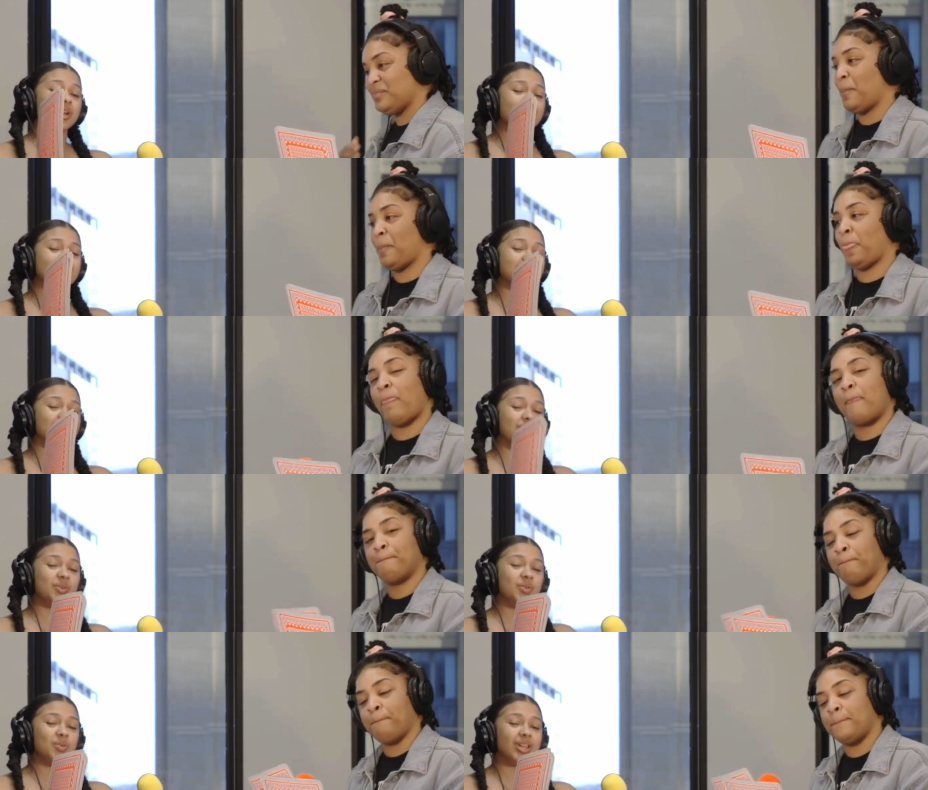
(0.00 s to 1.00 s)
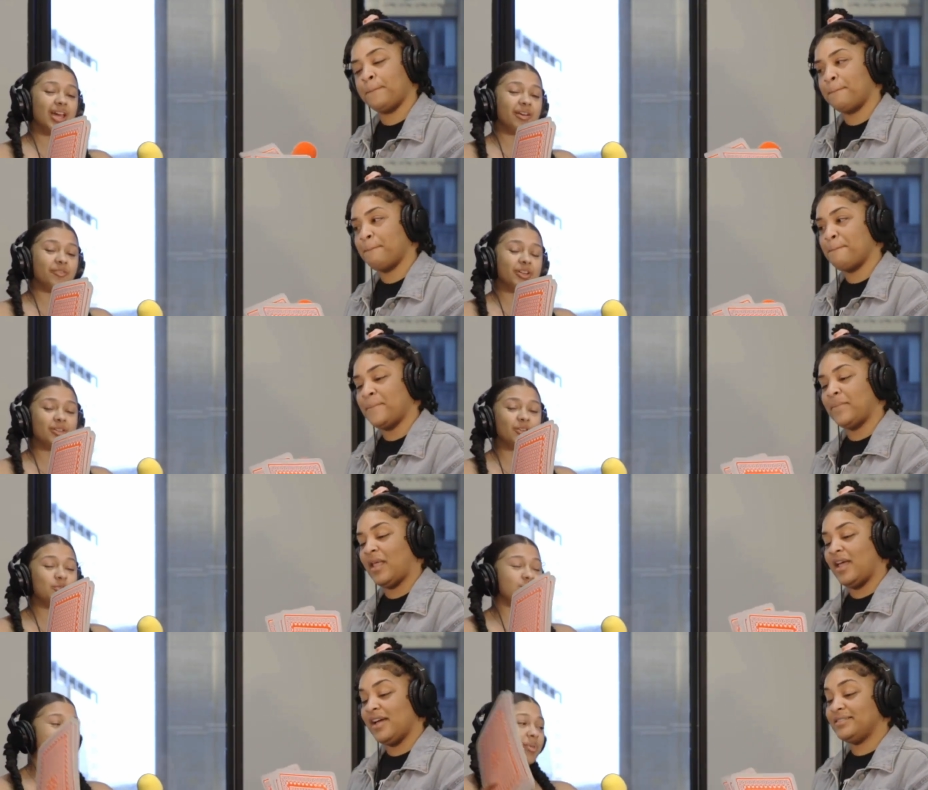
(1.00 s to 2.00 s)
Speaker 1: actually cool. Like I'm finna lose
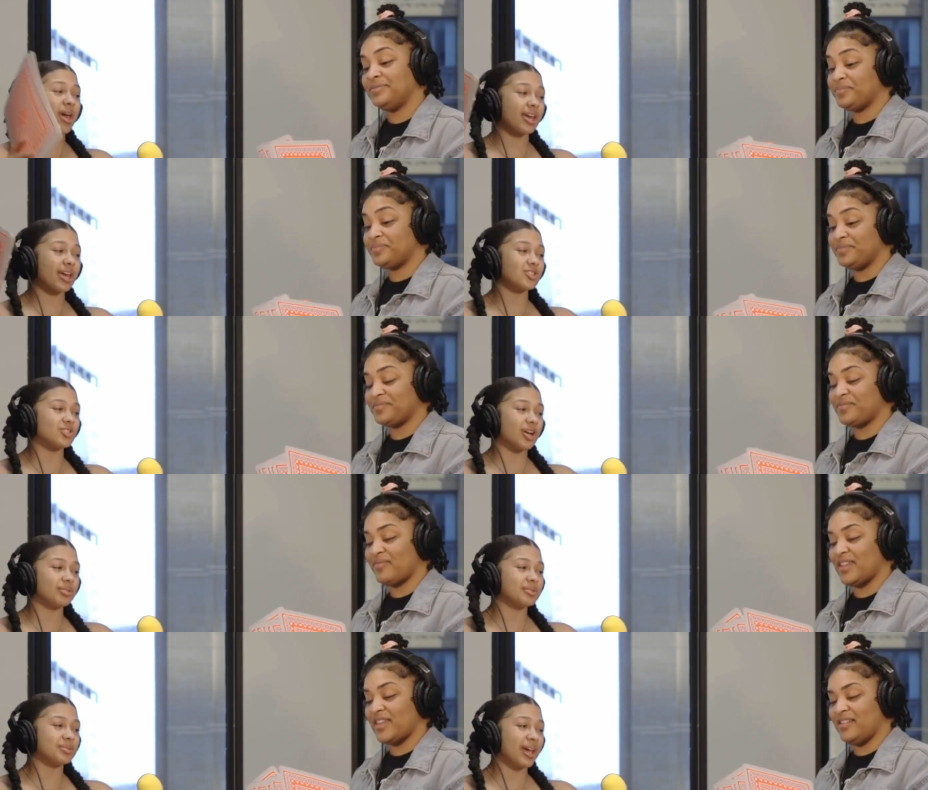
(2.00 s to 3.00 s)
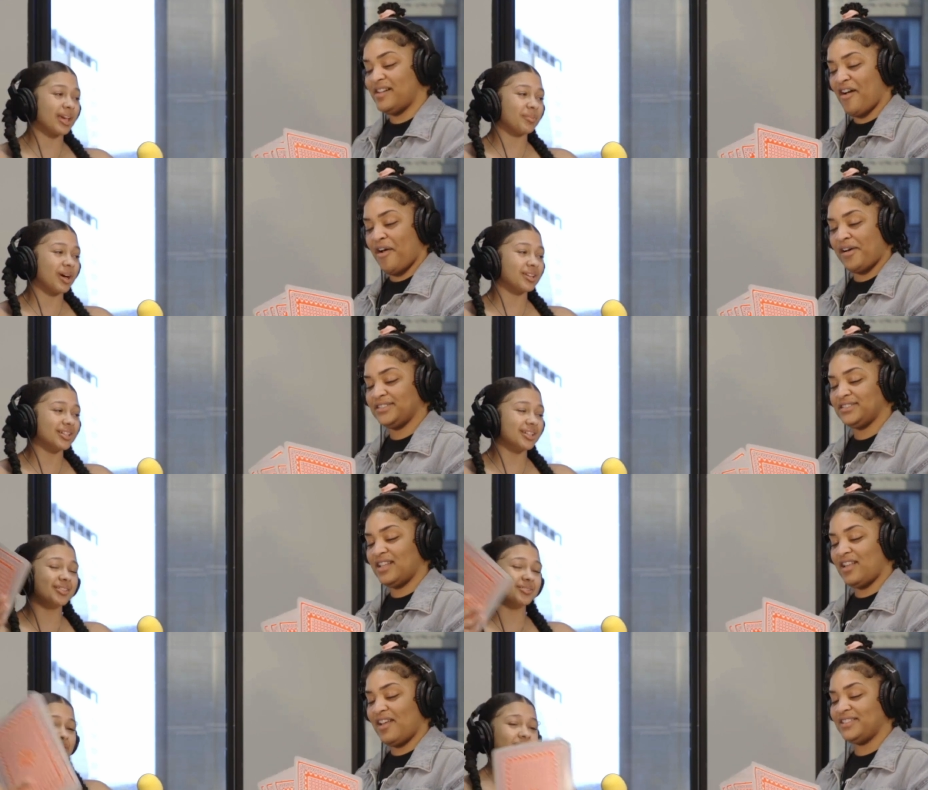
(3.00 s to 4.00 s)
mad stripes back in my hood for losing.